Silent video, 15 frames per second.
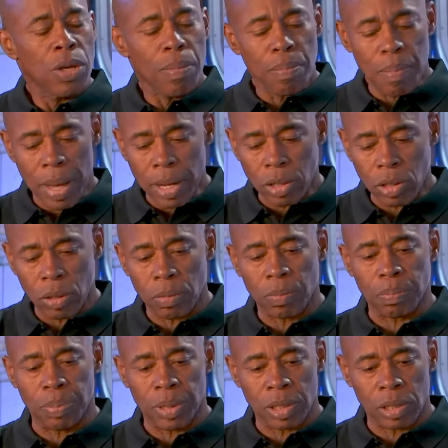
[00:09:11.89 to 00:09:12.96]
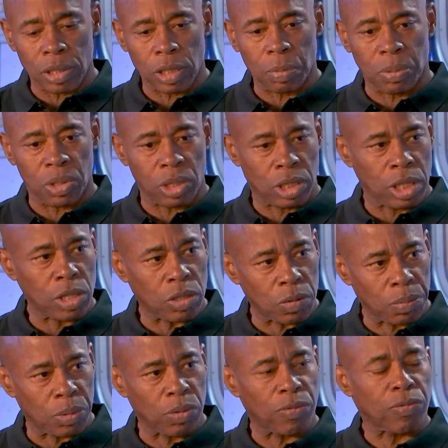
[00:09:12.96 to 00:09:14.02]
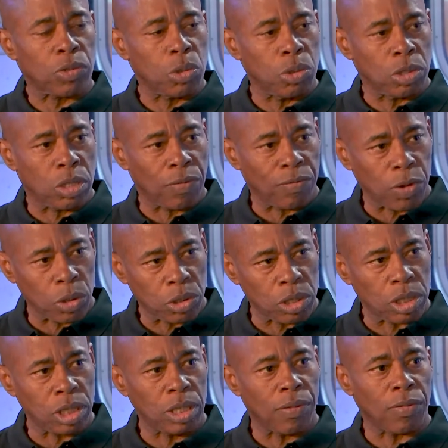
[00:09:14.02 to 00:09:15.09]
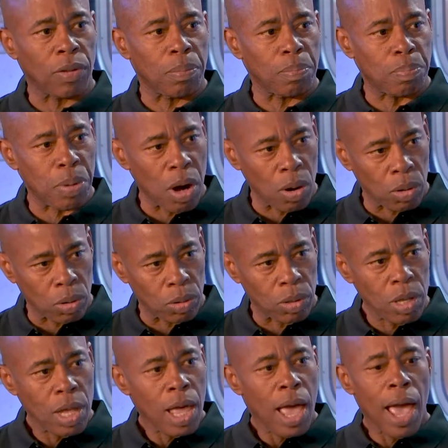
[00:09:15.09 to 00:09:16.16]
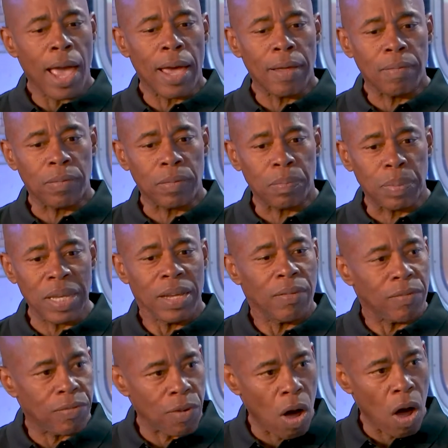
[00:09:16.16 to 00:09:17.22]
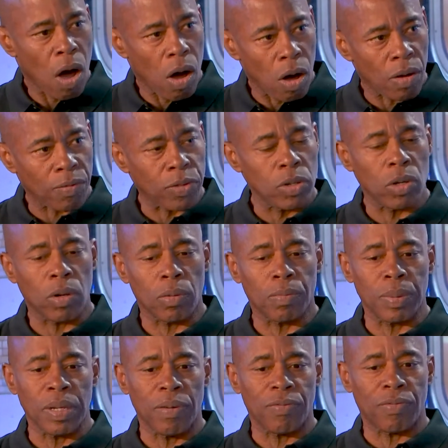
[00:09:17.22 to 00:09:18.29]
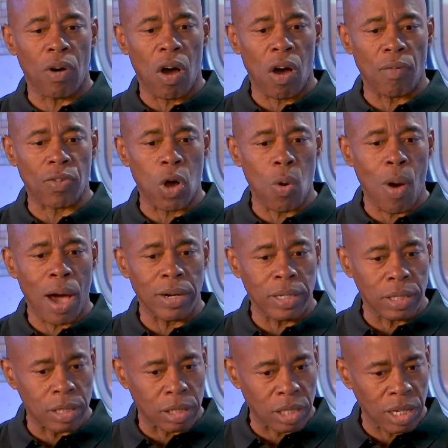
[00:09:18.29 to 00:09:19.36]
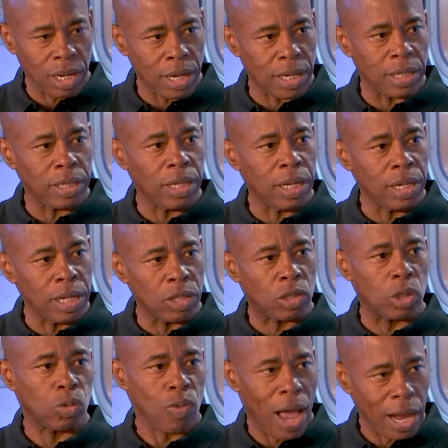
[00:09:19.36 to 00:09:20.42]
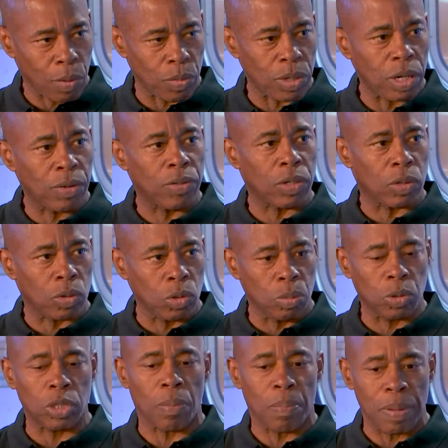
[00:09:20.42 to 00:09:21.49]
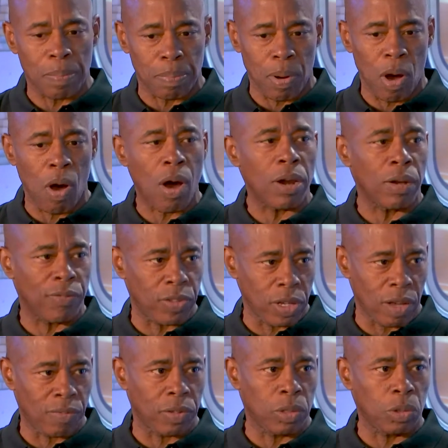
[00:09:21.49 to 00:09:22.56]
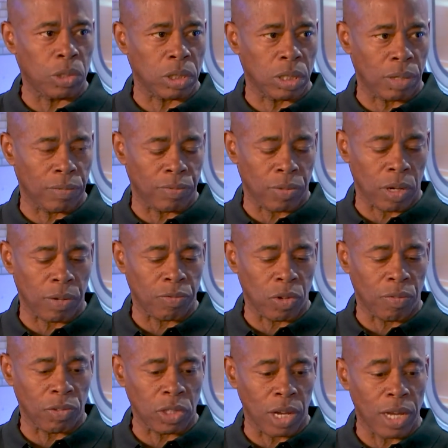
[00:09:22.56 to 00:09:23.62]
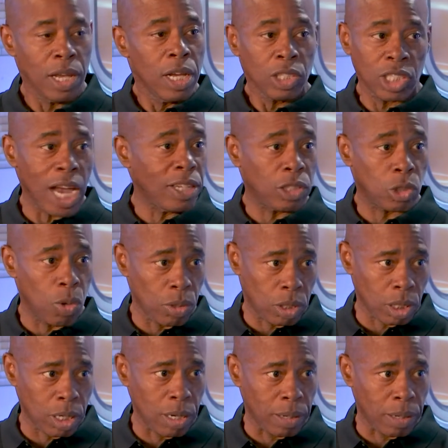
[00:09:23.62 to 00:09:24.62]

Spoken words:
Make your business presentable to the diversity of the borough and be involved, you know, go out and attend and interact with other groups to be part of the evolution of change. Change is going to come.